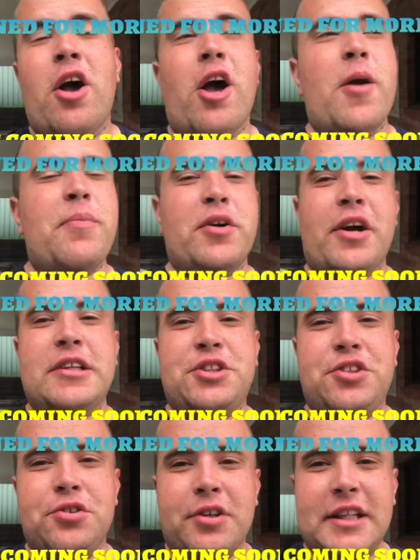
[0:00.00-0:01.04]
Hope you guys
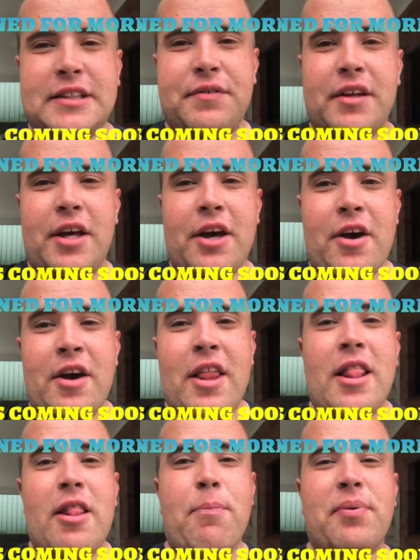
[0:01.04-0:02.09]
enjoyed this video.
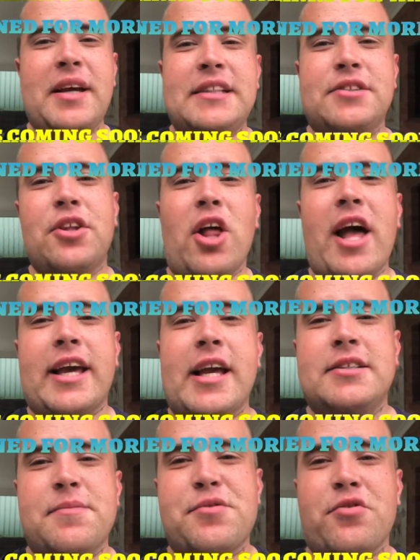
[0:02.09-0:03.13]
Please like and
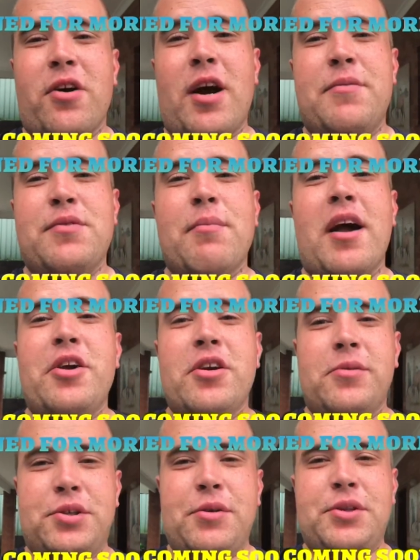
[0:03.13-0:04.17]
subscribe to my
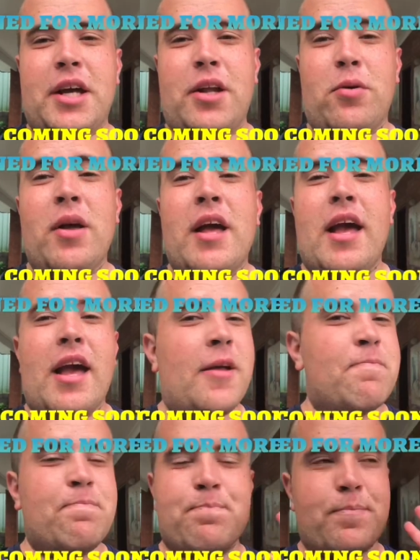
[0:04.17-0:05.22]
YouTube channel.
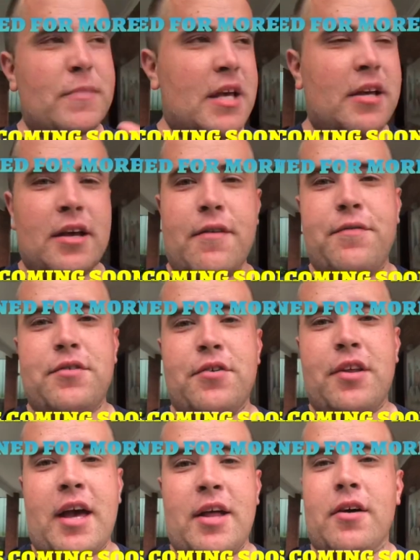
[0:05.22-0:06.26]
And if you
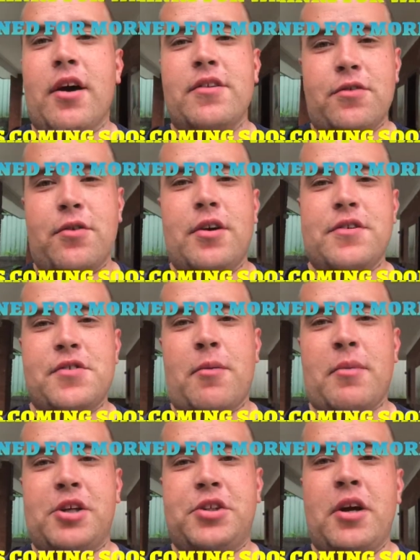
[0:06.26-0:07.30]
do that, I adore you so
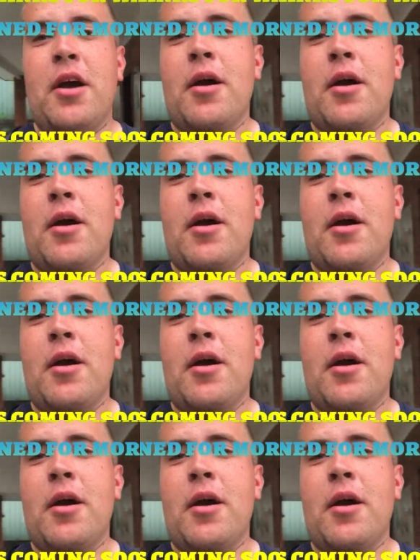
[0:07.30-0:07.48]
much.